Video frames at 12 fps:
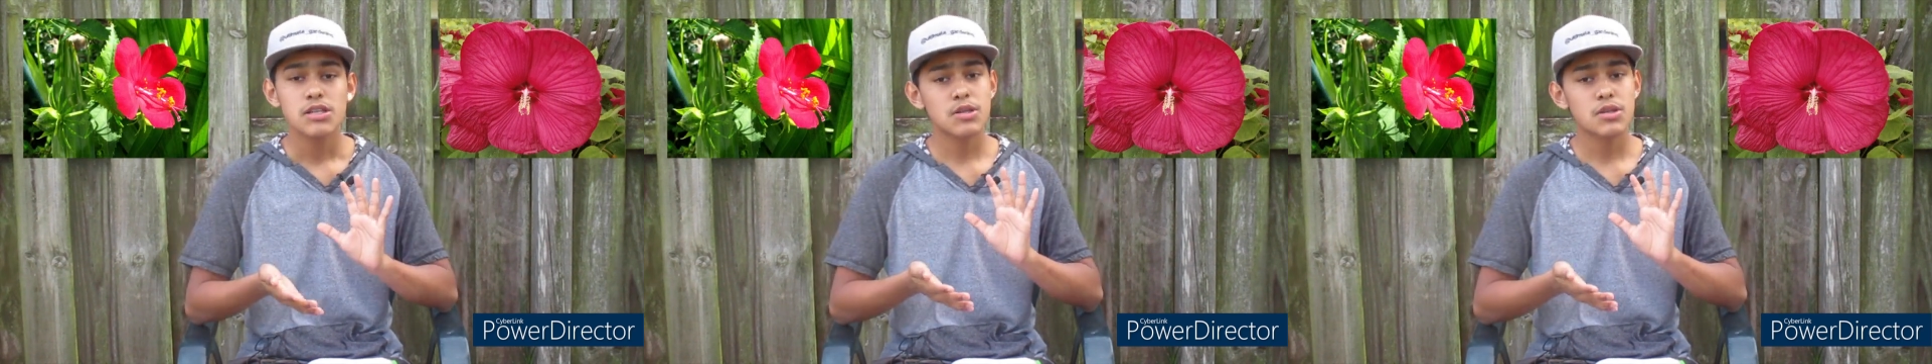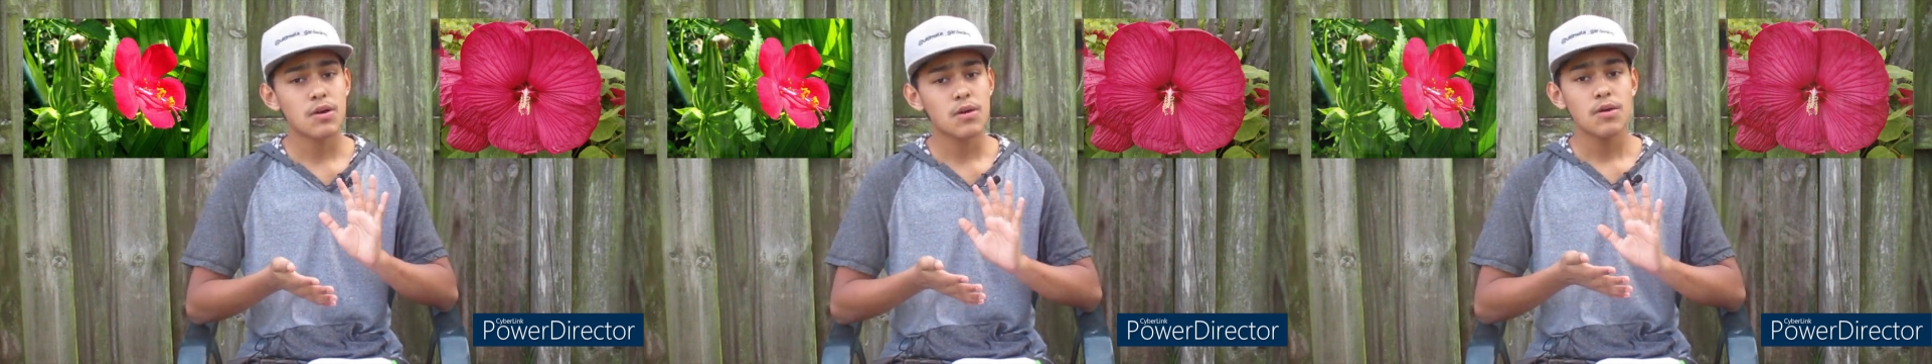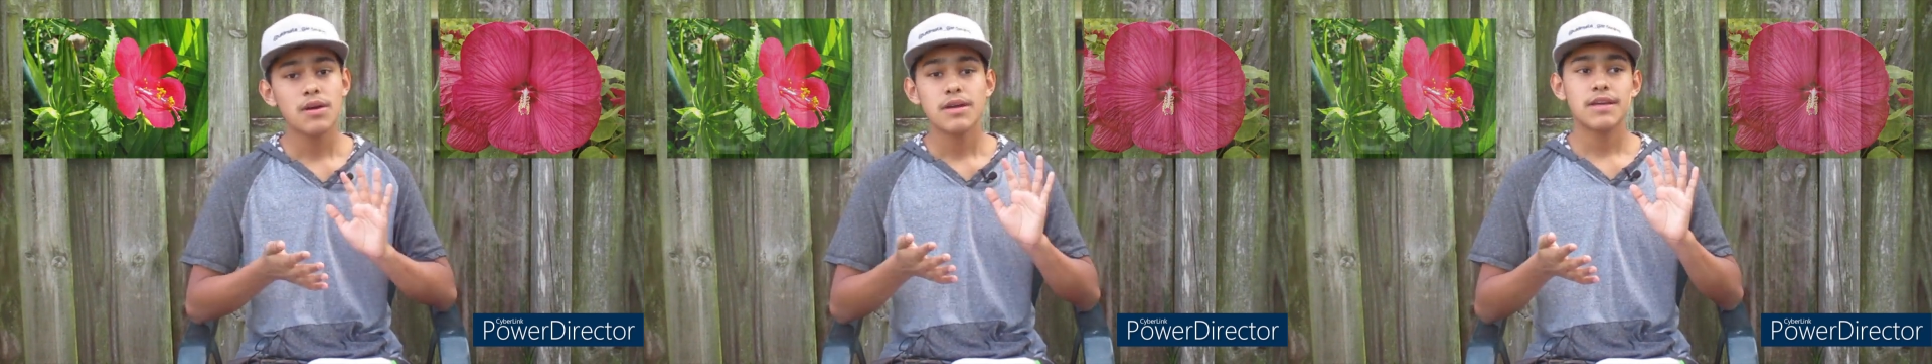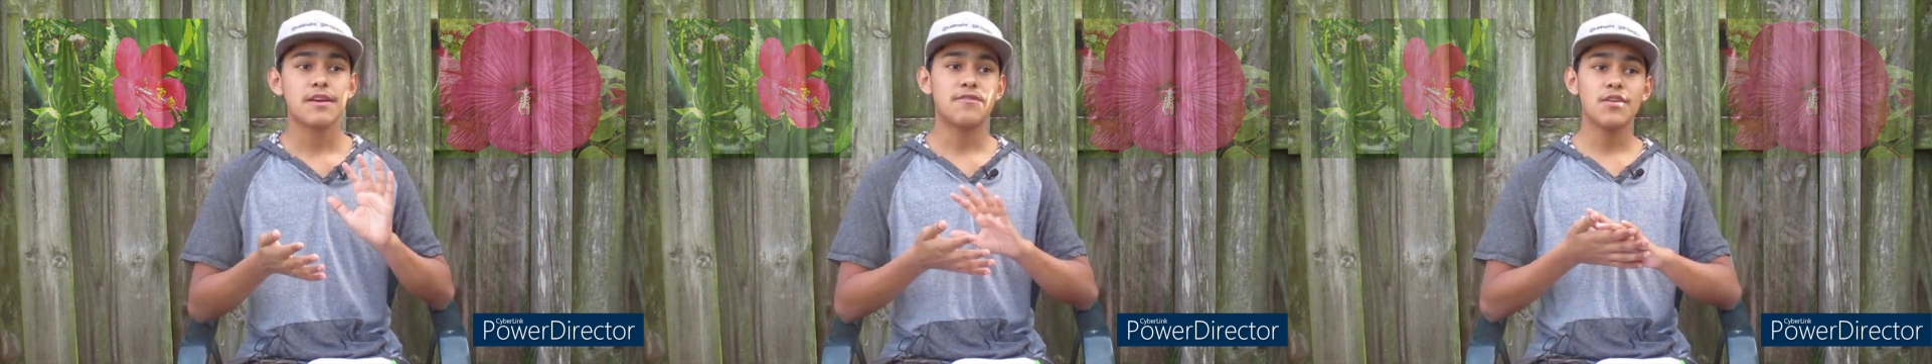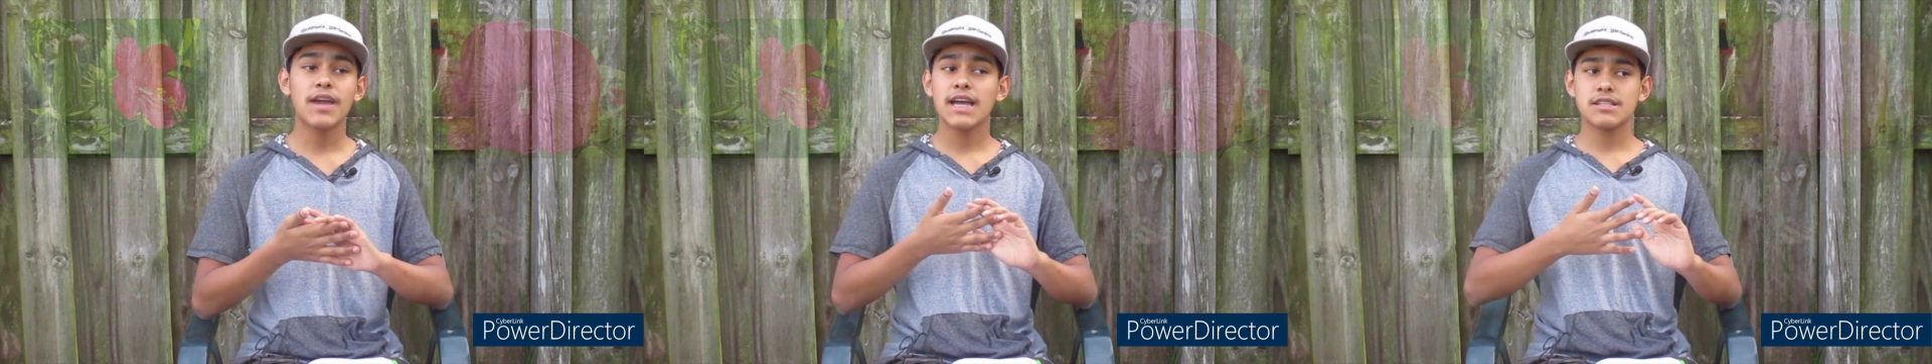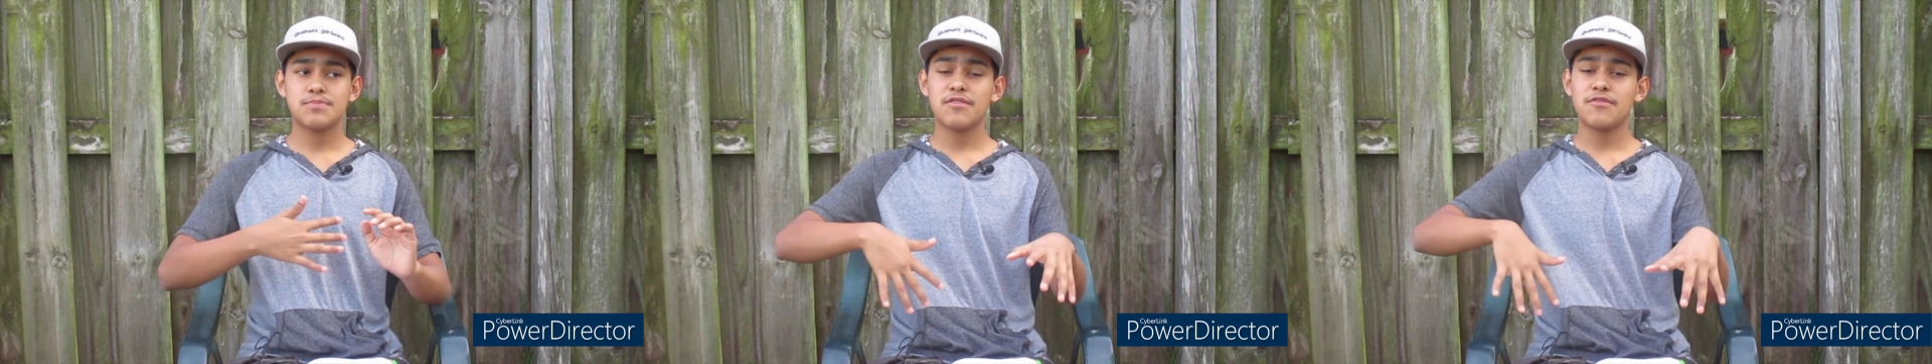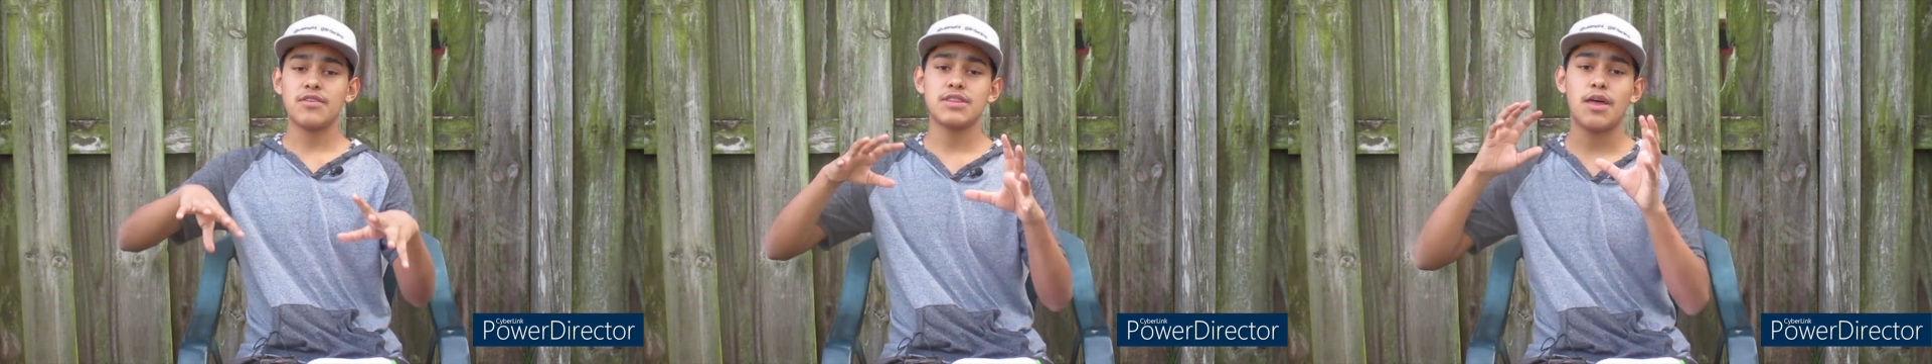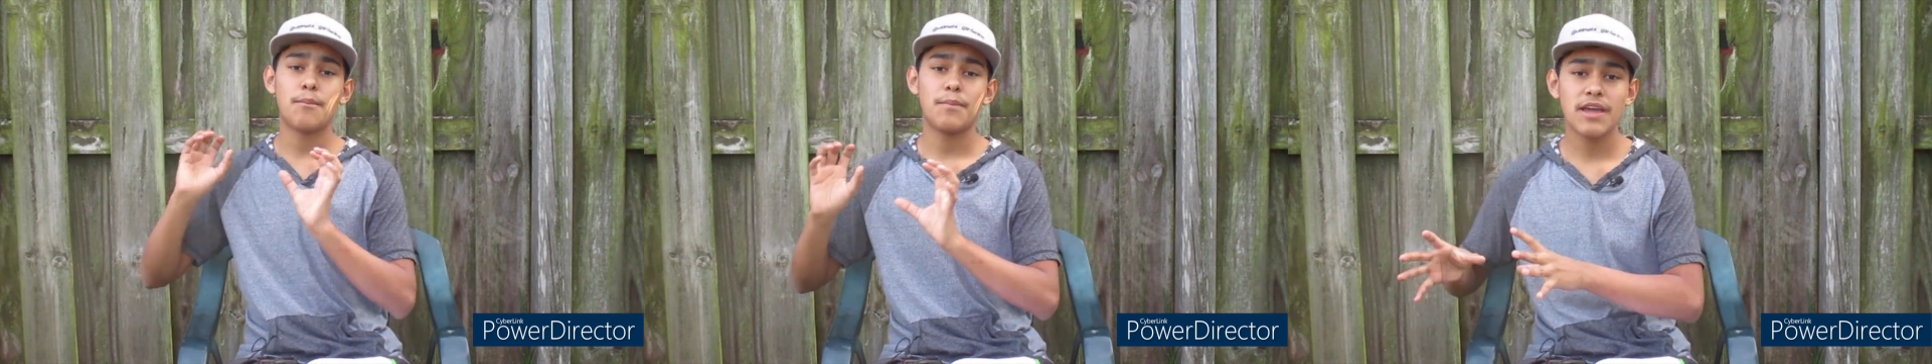So if you guys
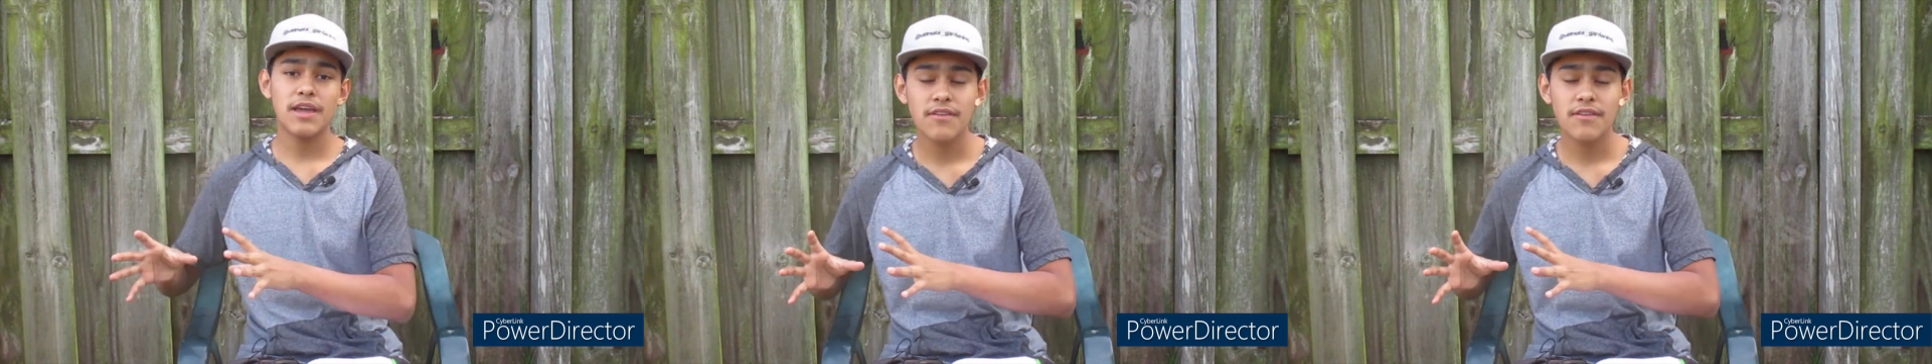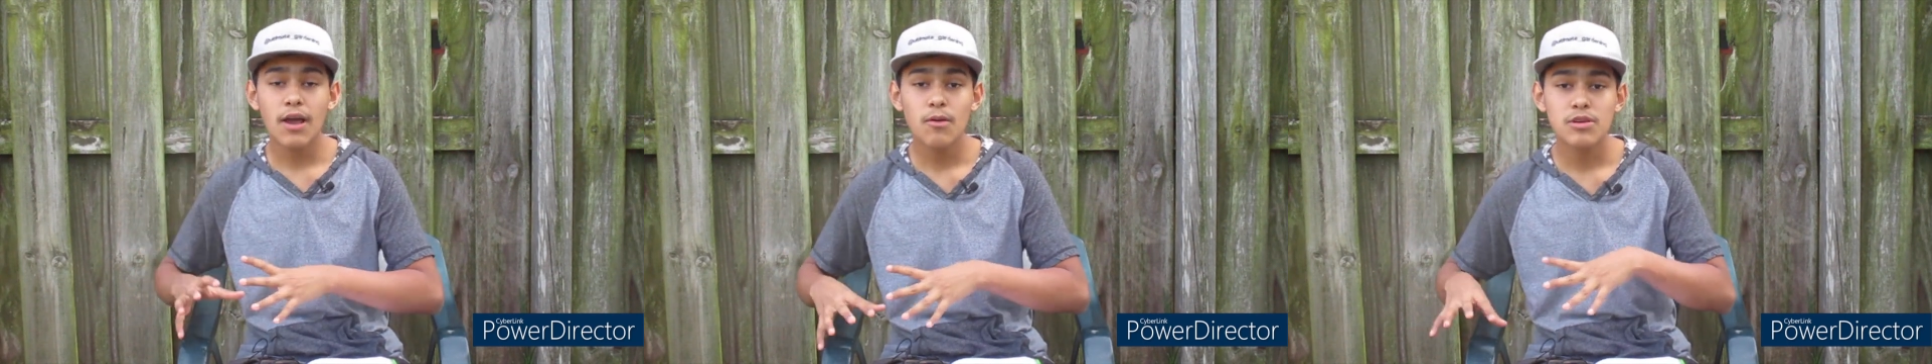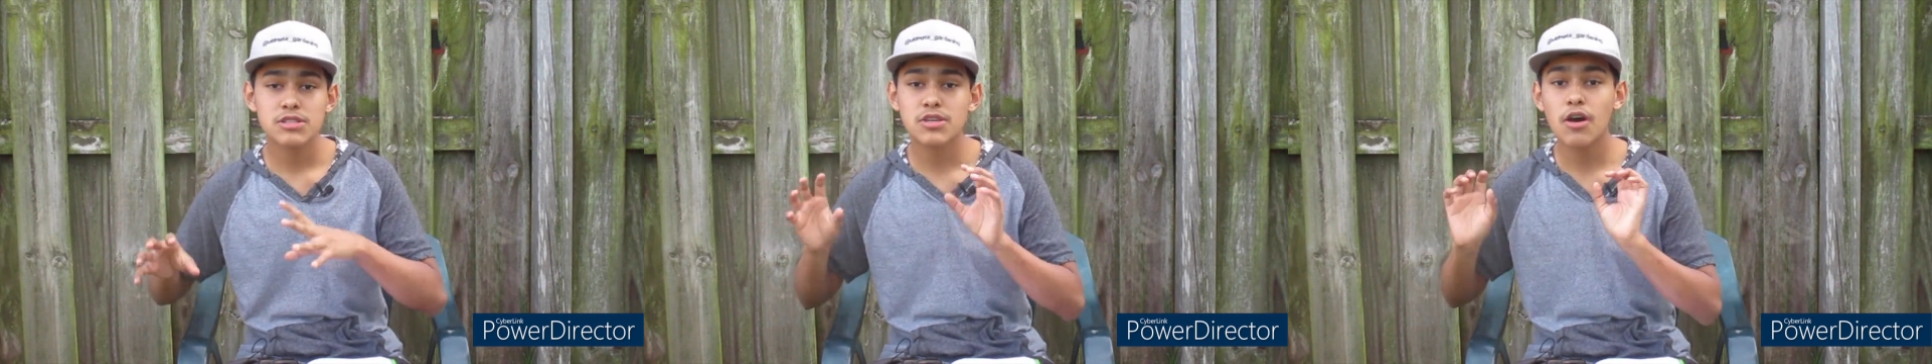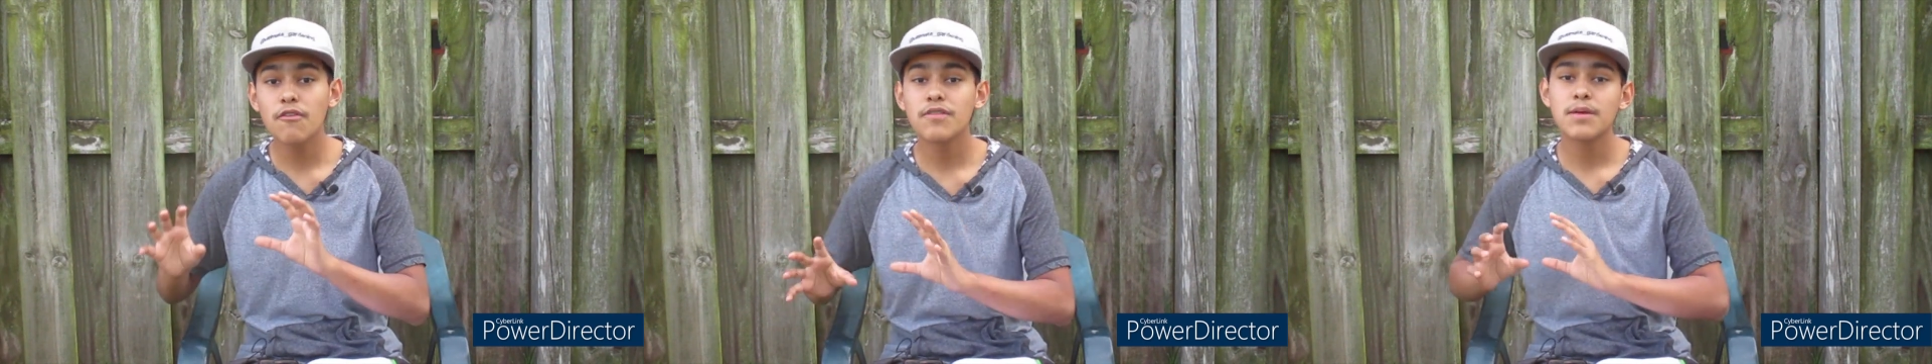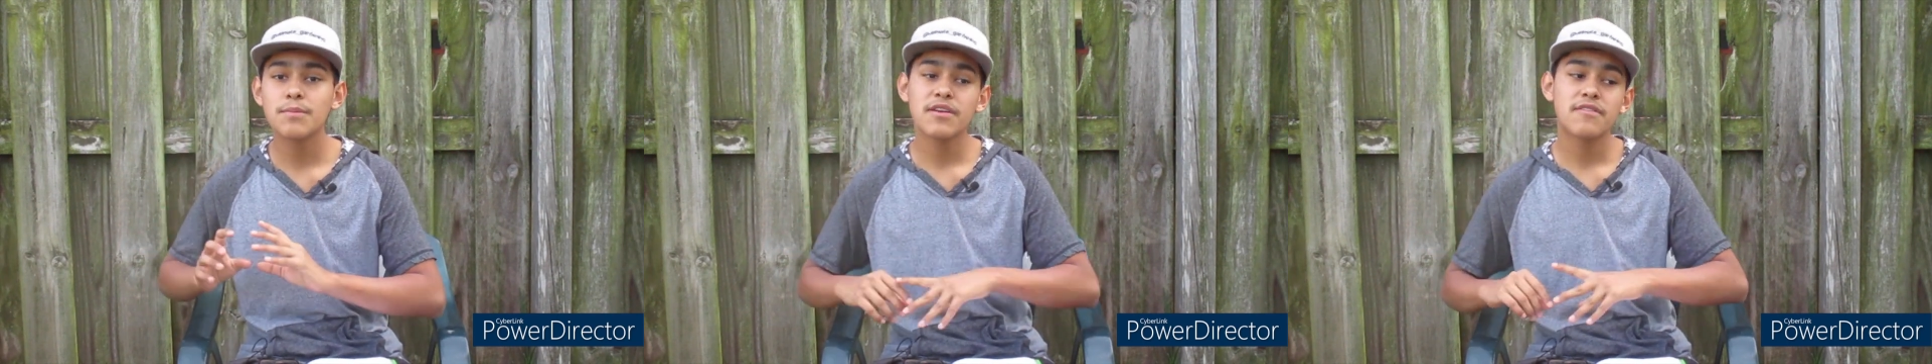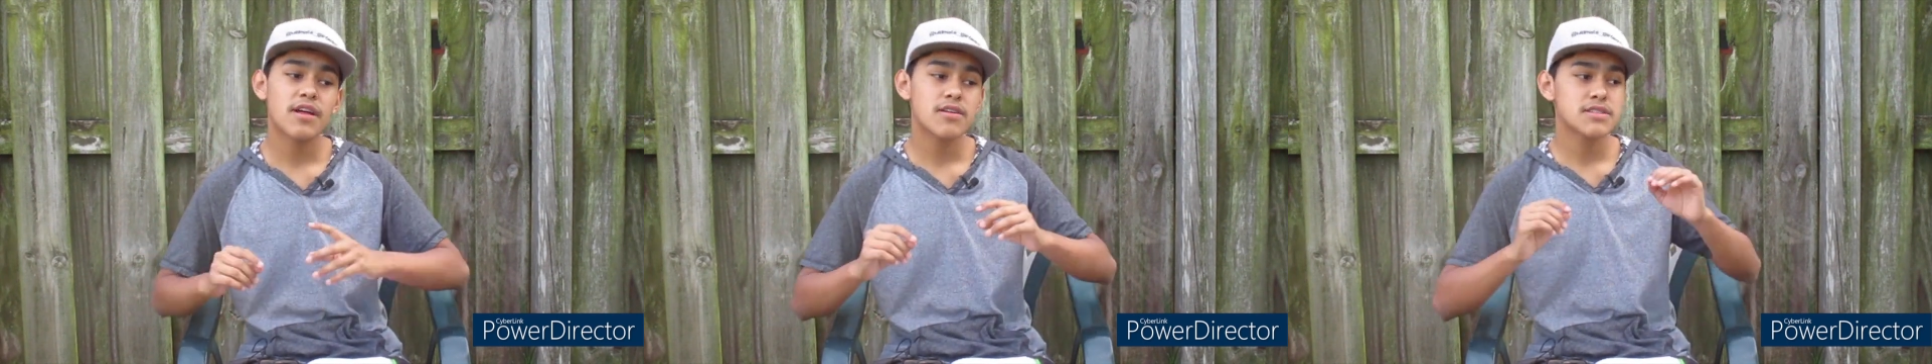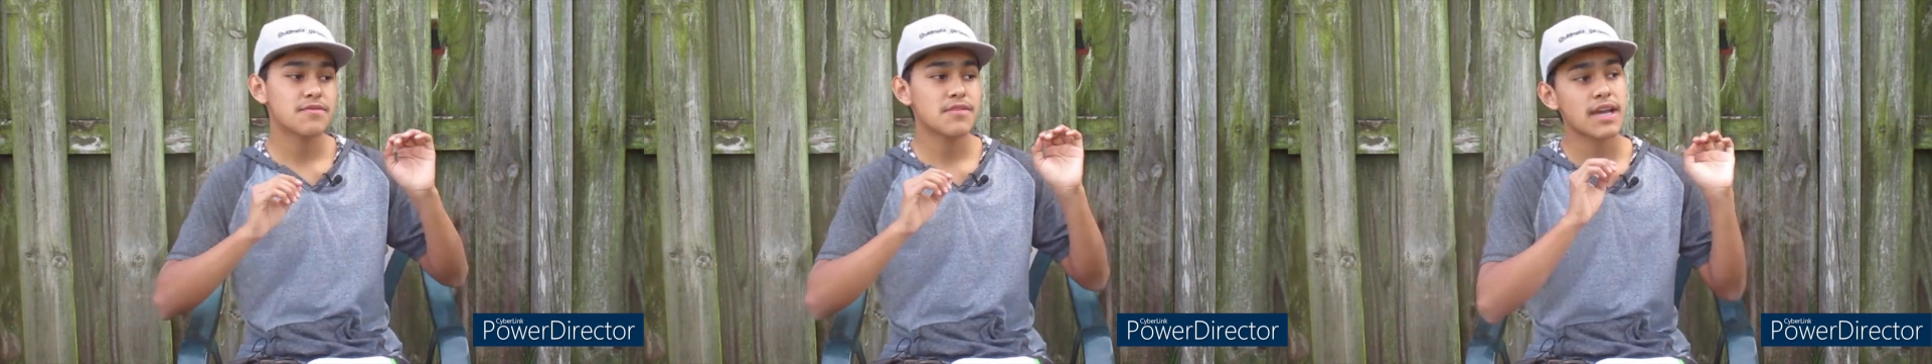prefer the big flowers, go for the big flowers.